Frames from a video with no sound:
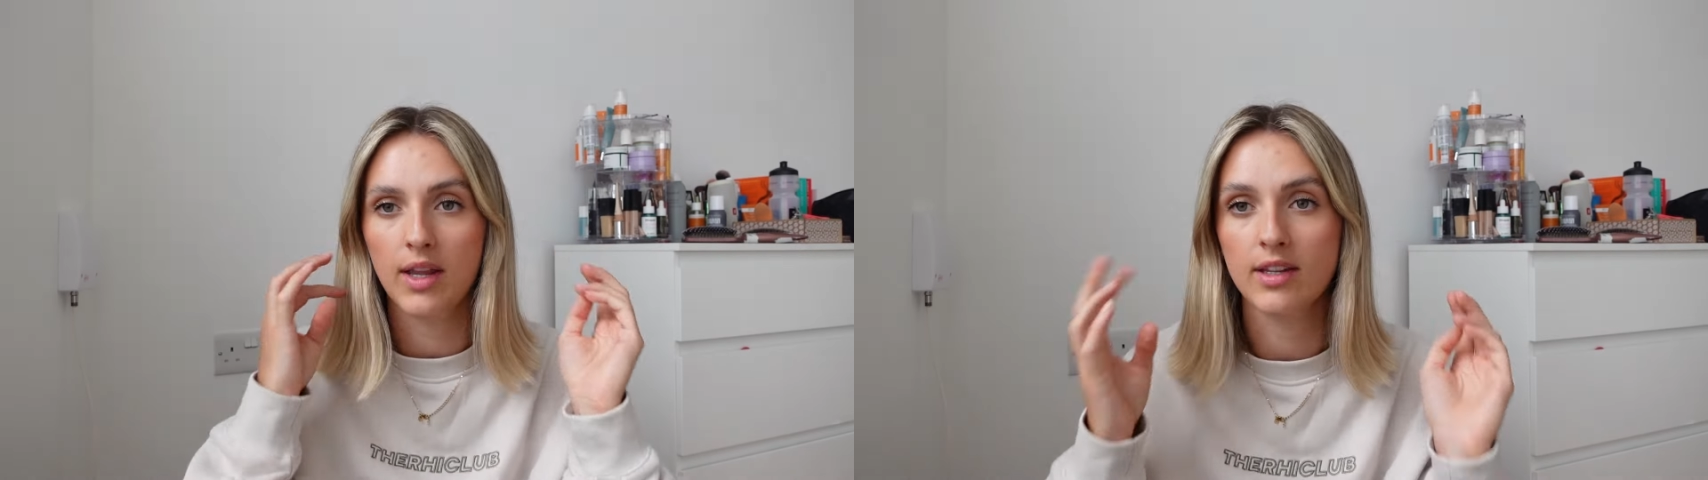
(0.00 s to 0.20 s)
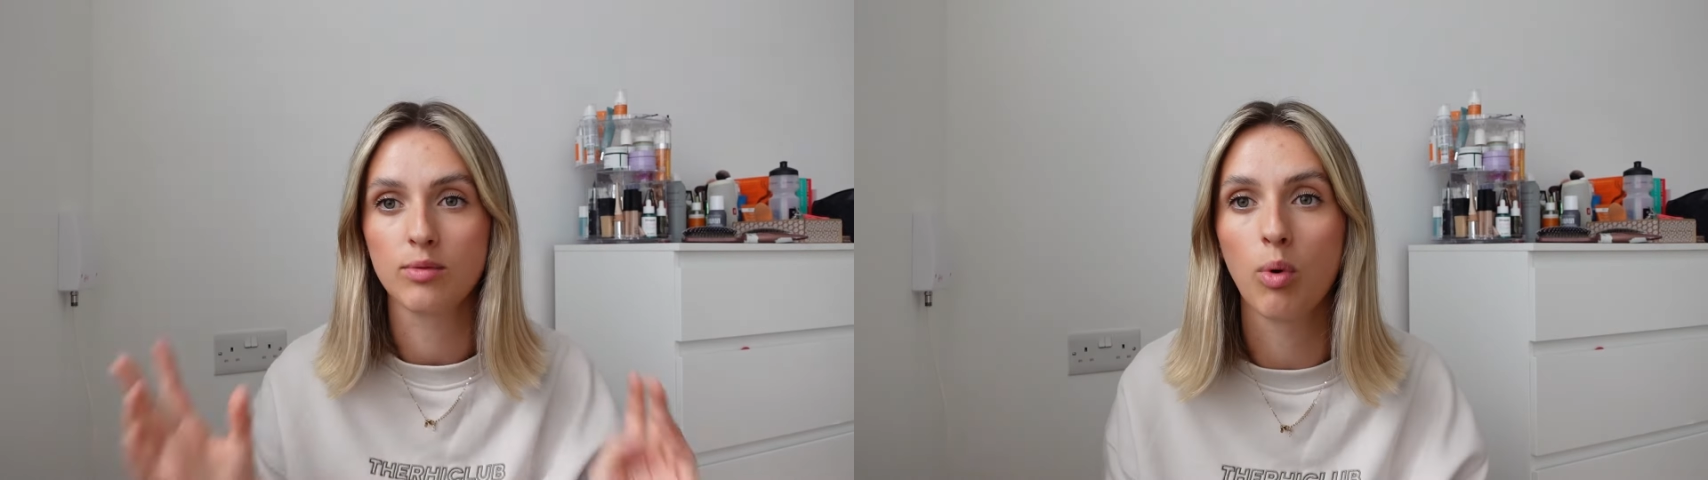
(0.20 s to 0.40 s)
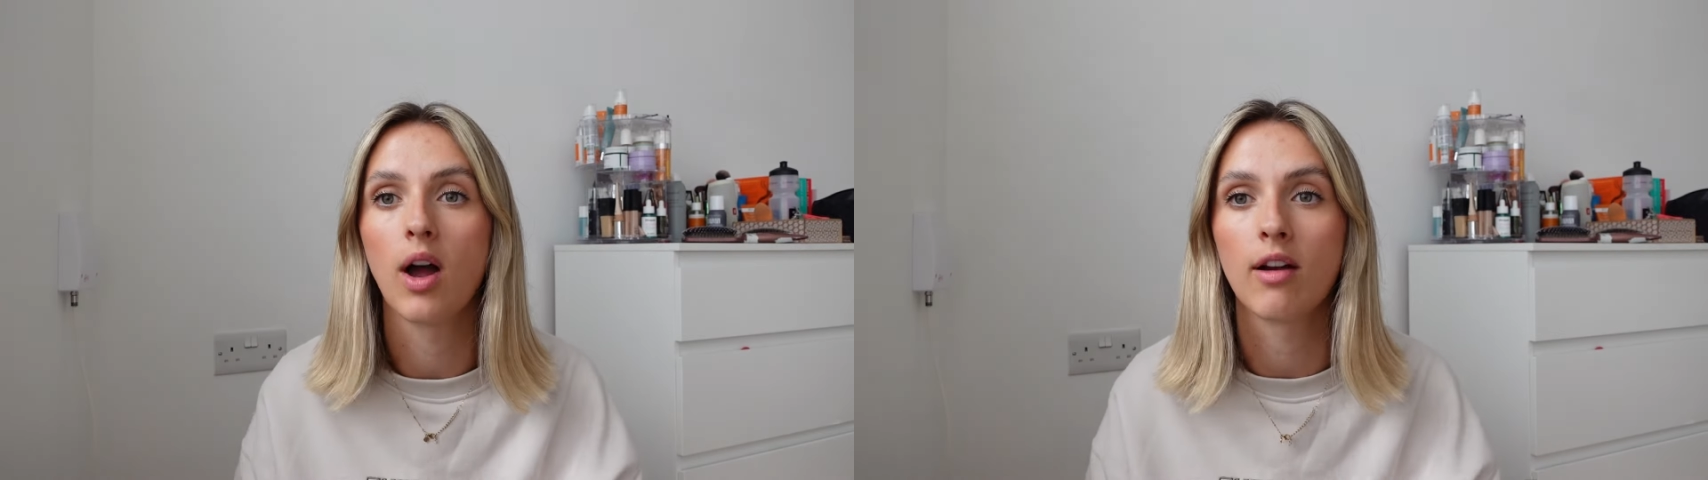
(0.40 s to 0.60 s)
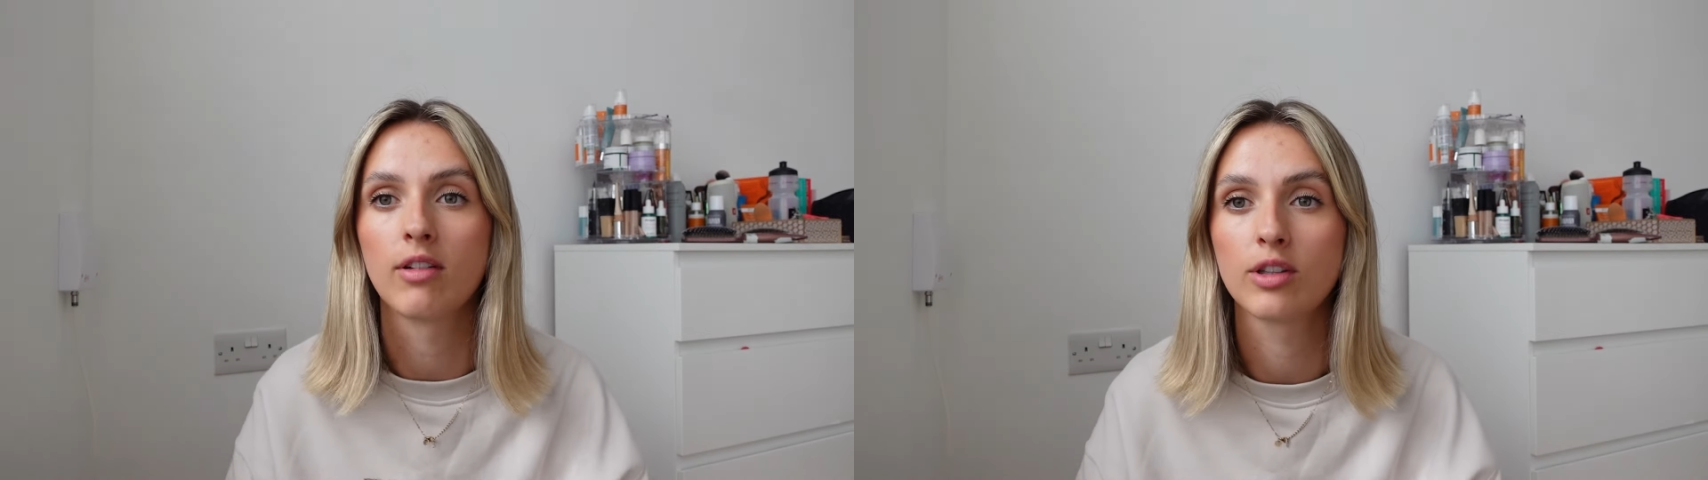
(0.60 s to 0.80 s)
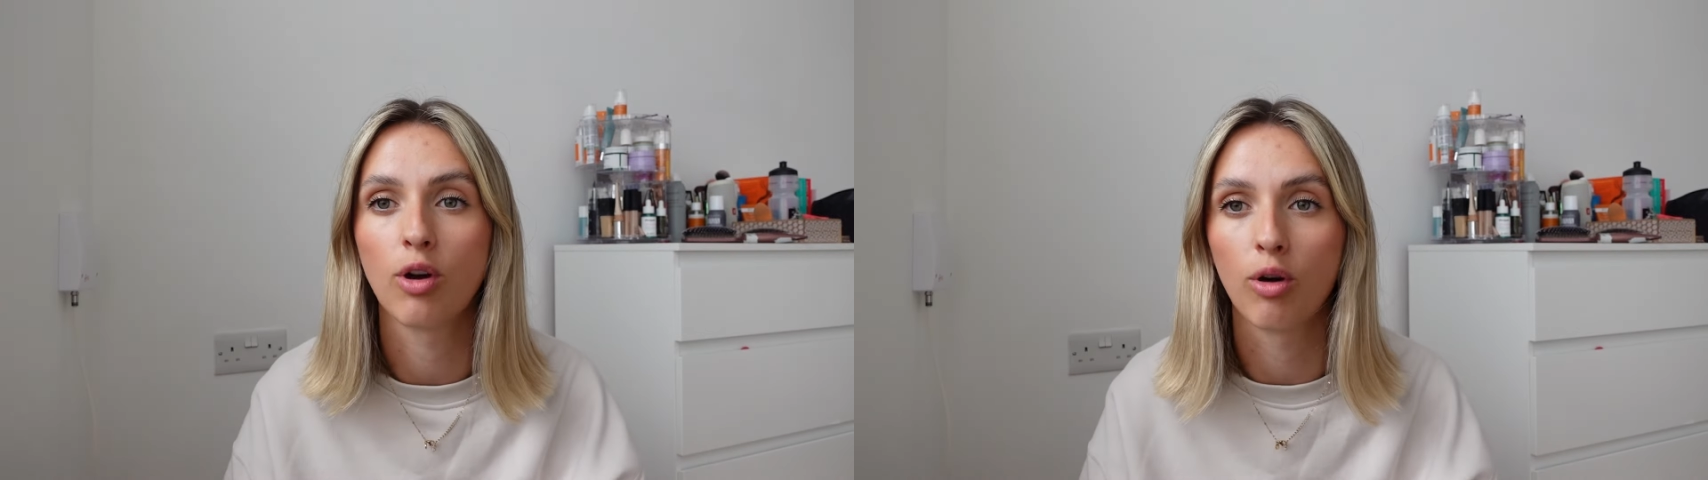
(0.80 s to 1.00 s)
this wire
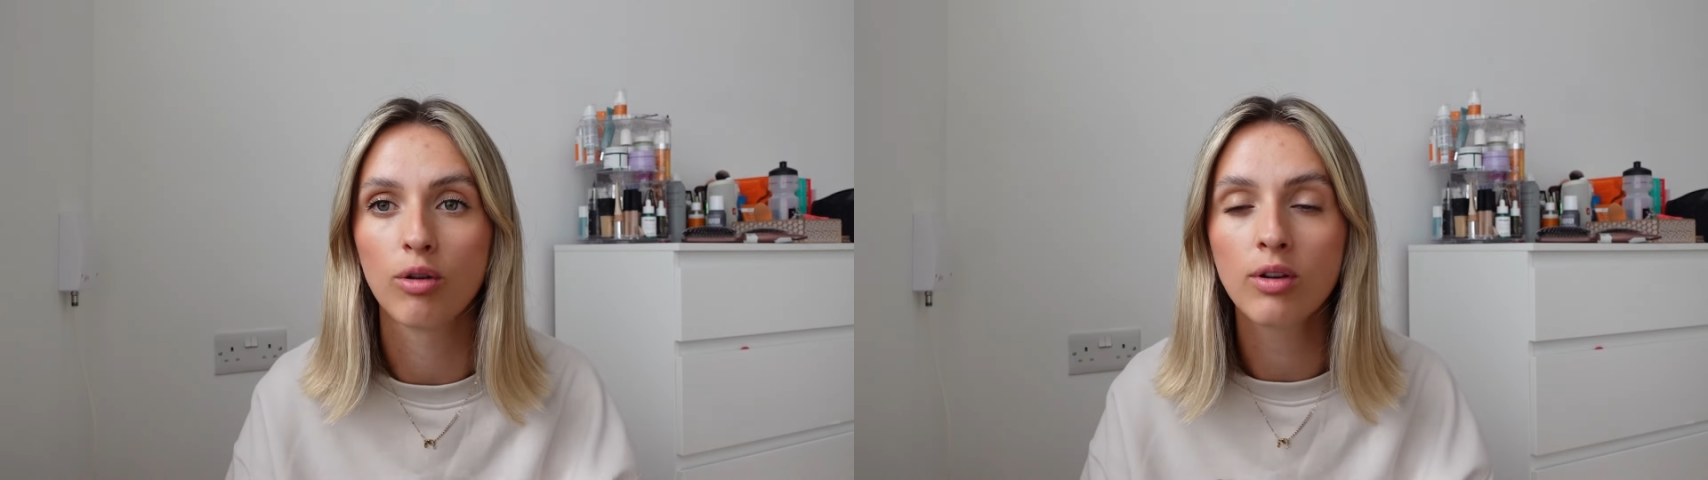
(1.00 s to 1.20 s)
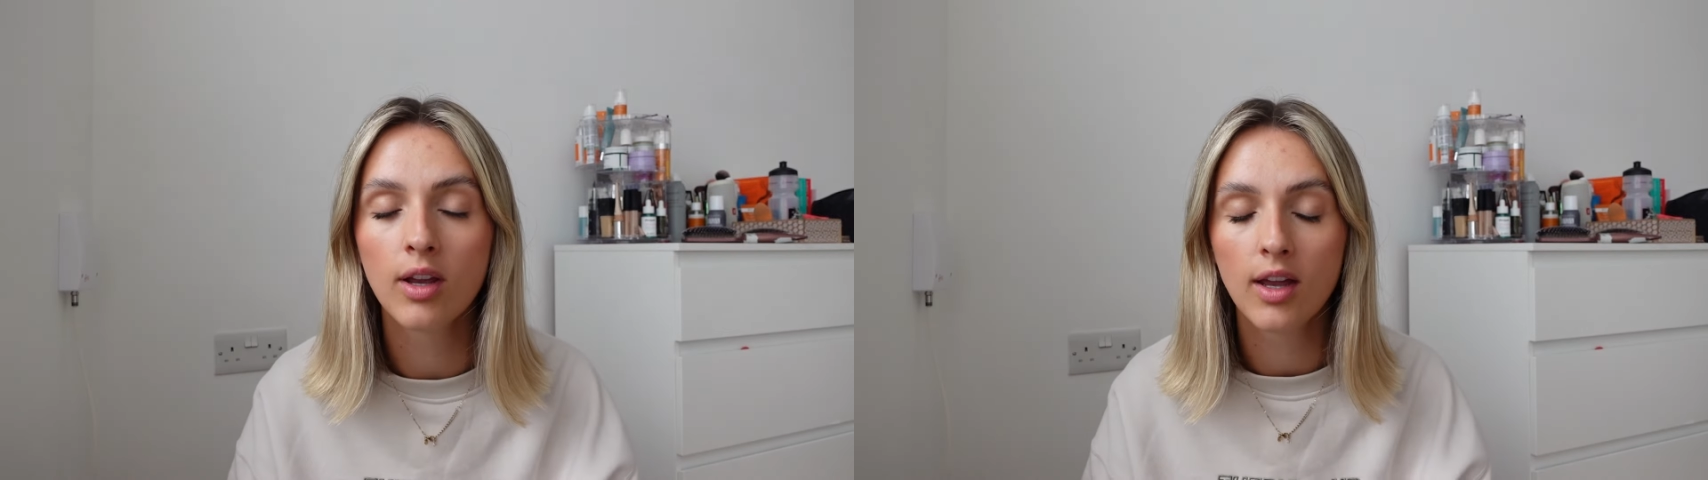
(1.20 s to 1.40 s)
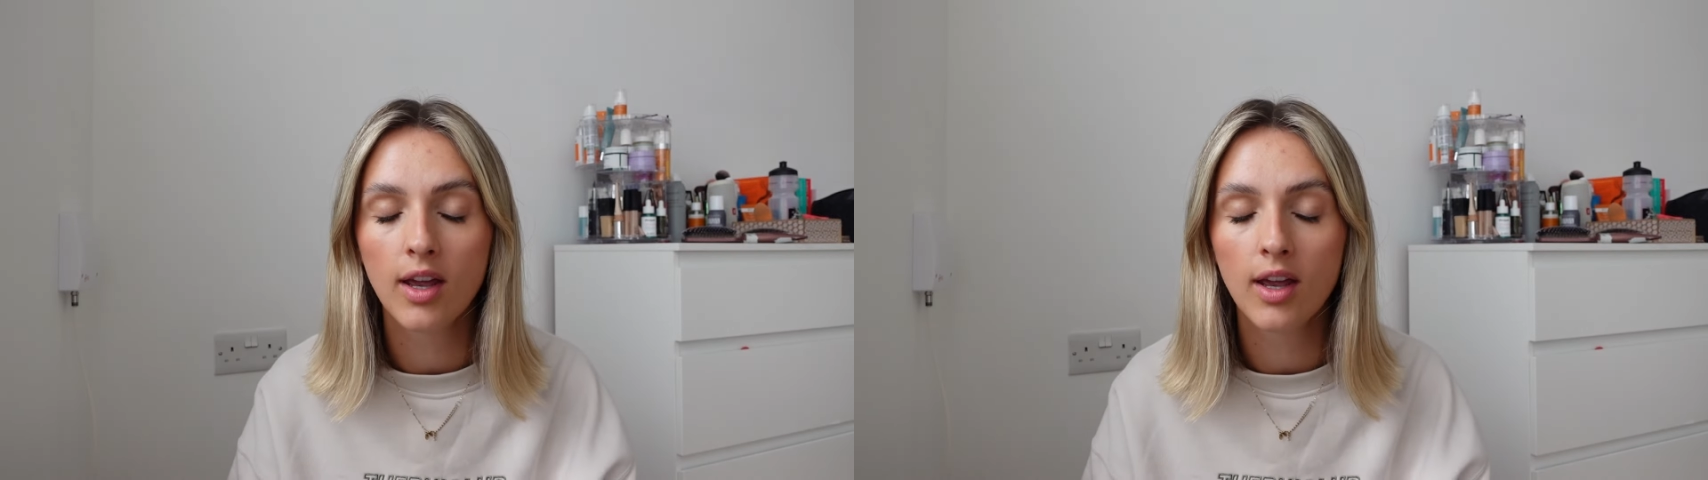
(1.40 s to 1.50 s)
has gone.